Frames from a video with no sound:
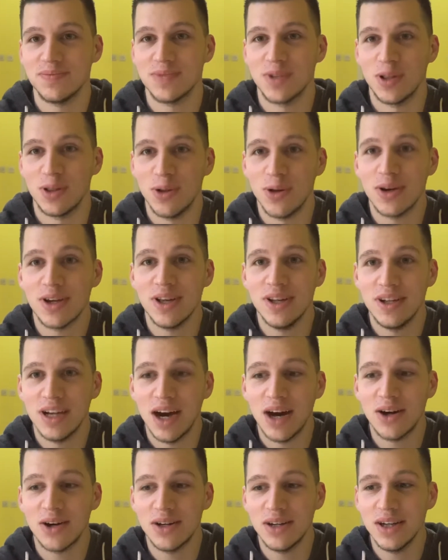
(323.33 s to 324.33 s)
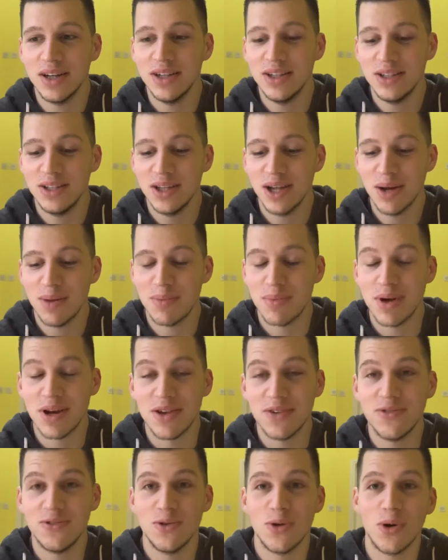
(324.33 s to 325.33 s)
looking down on anything, but
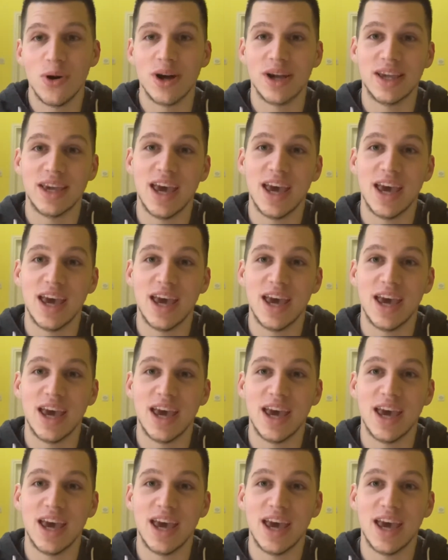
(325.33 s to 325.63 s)
if you're a